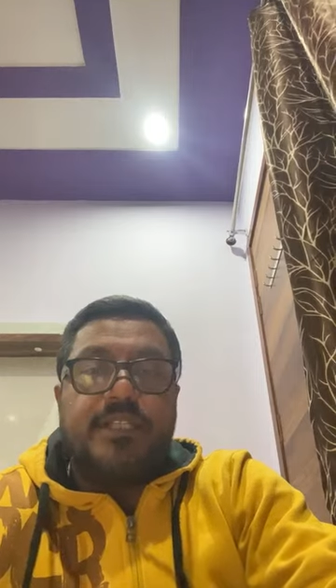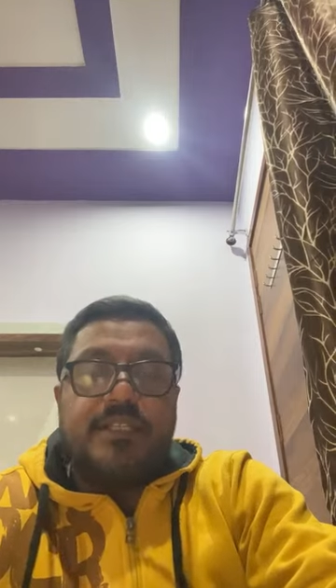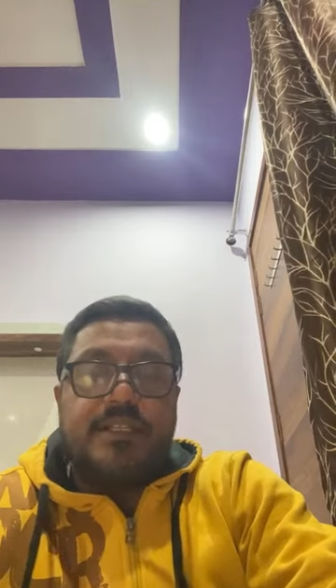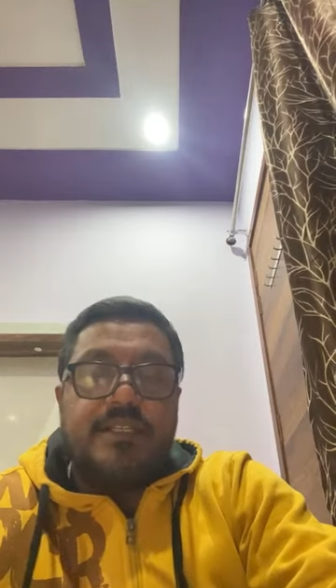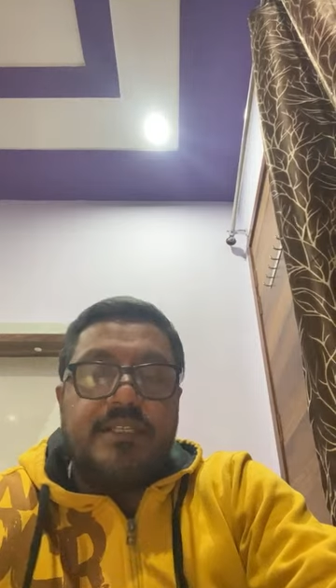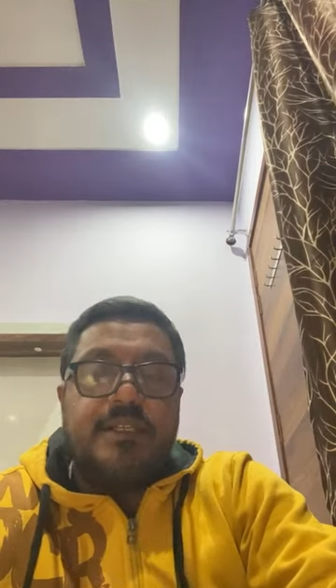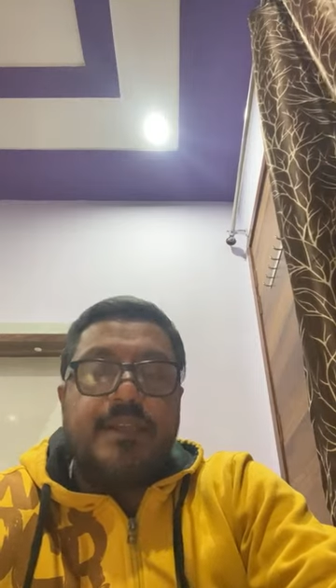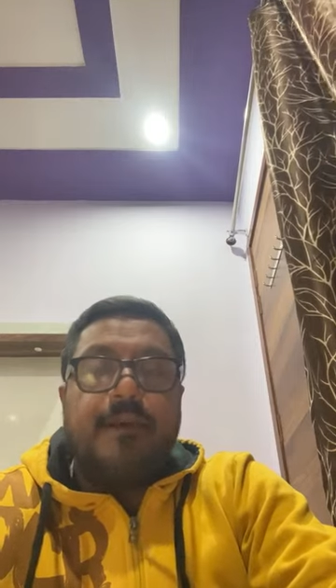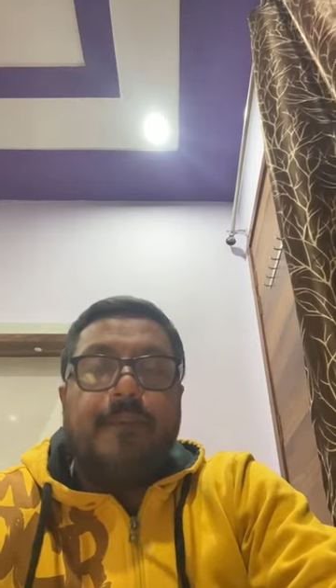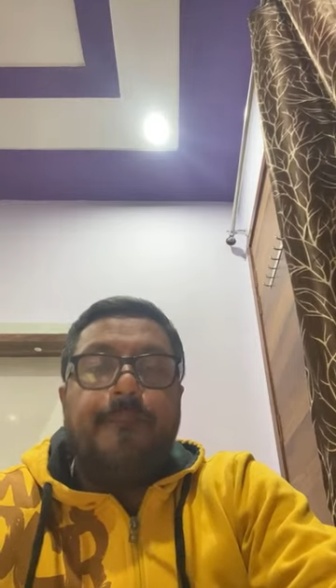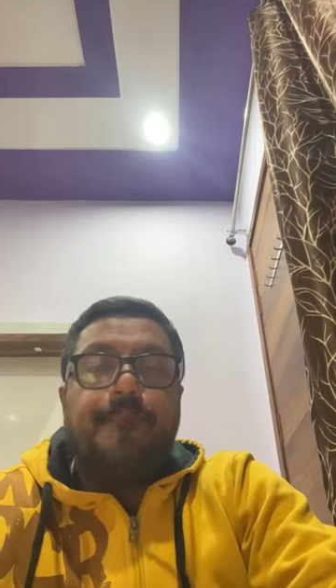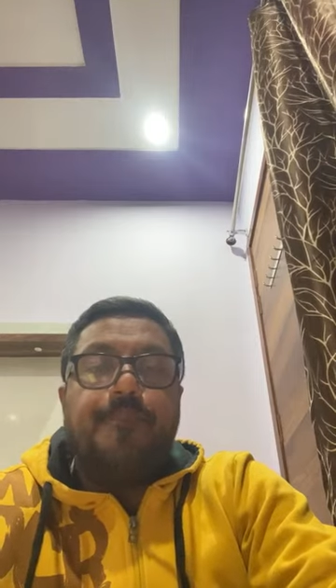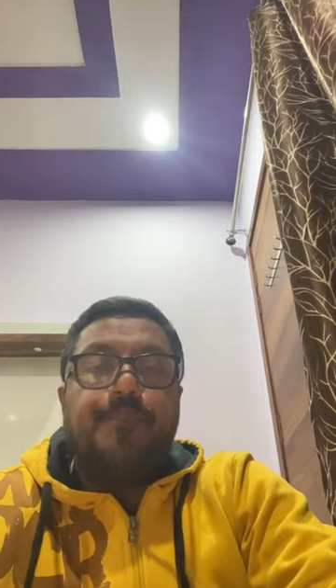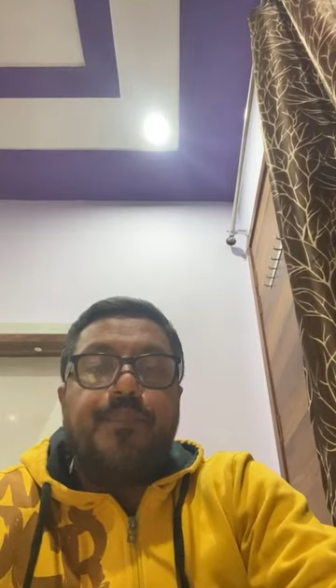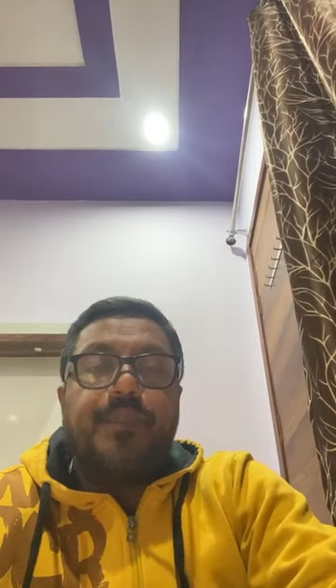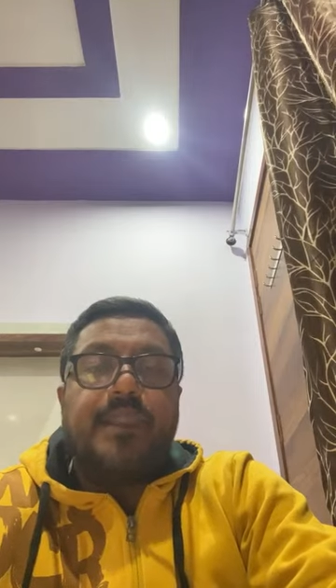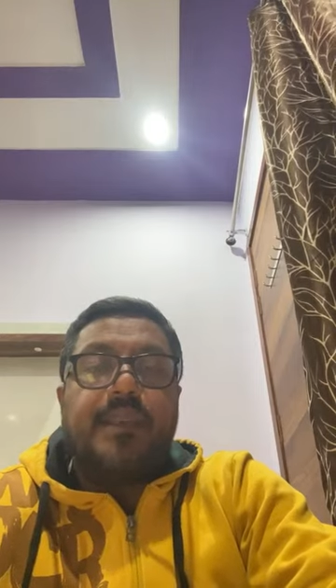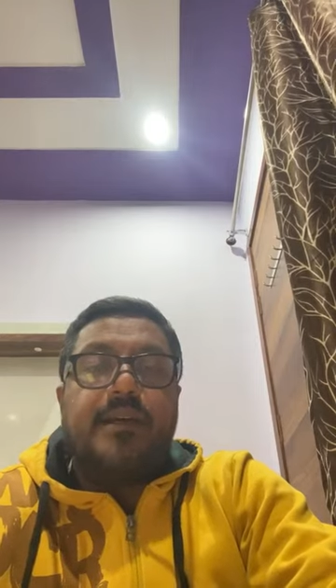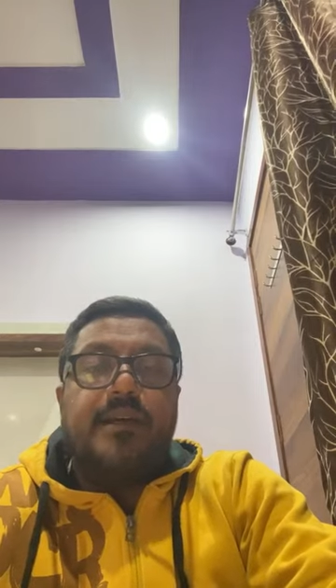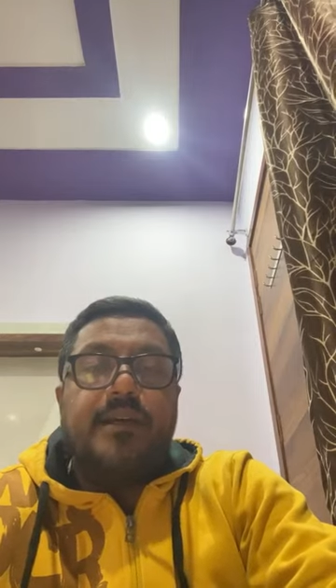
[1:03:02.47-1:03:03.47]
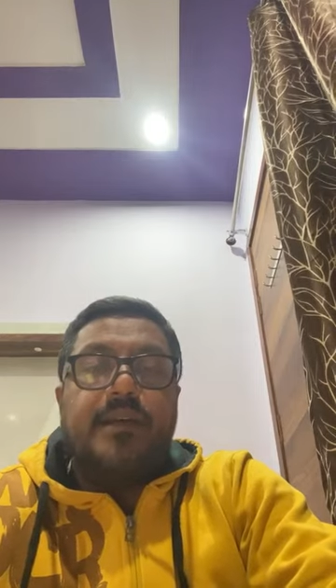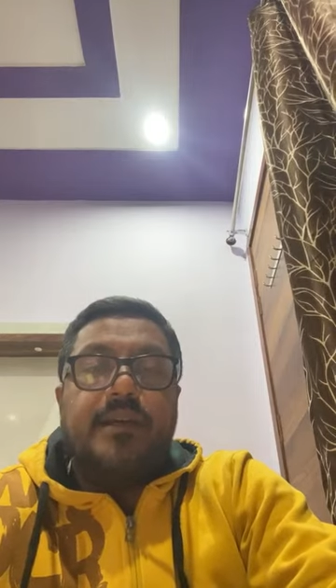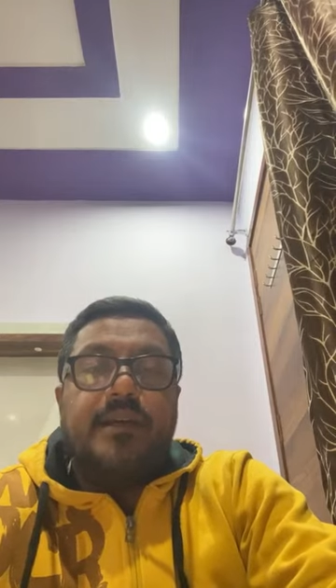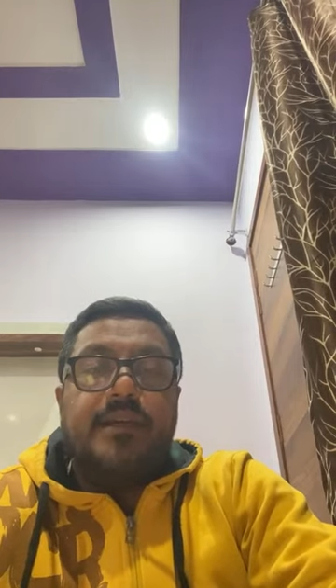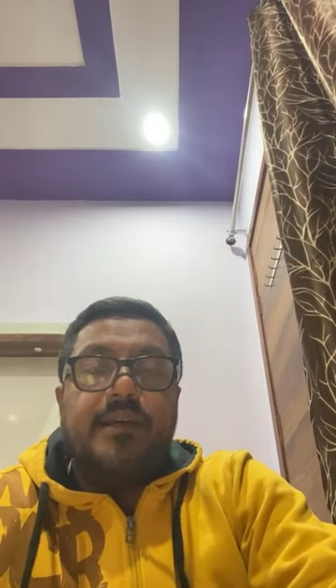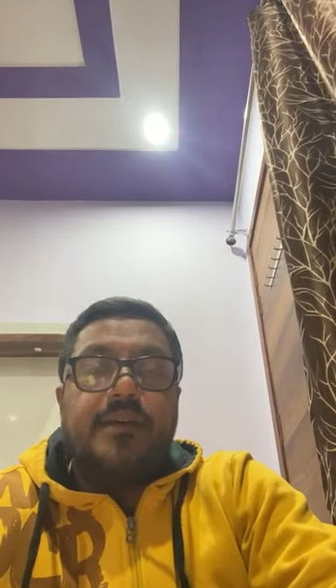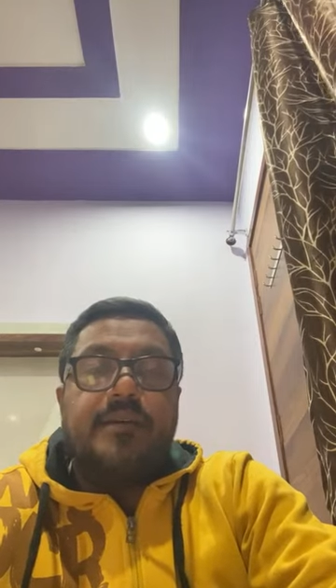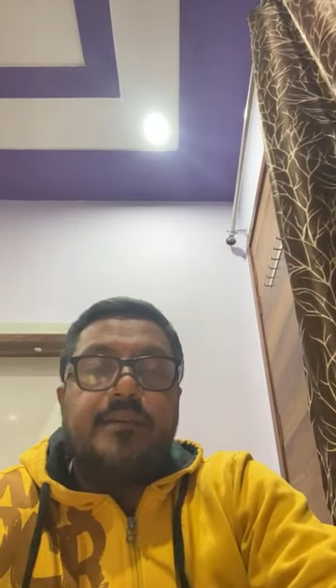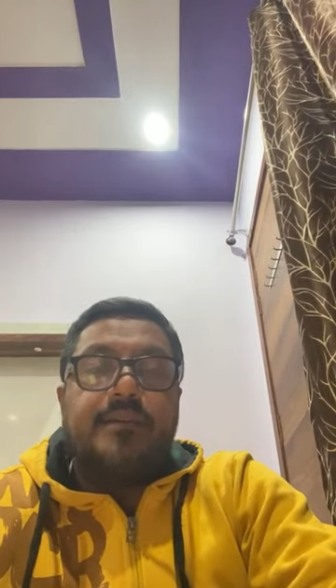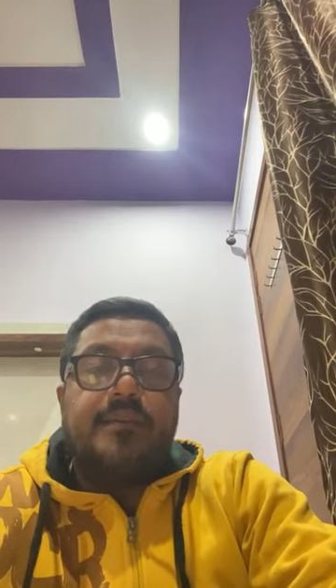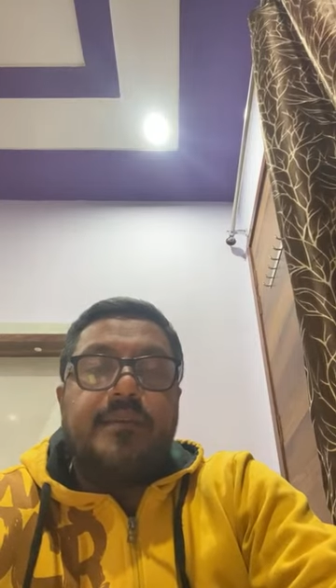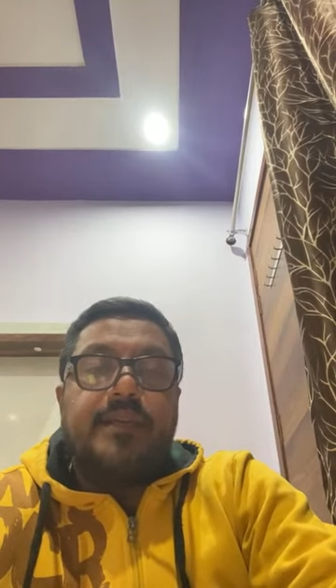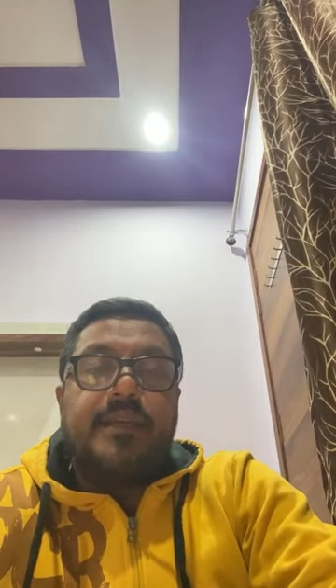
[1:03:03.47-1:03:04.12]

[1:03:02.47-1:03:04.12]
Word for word: it is, uh,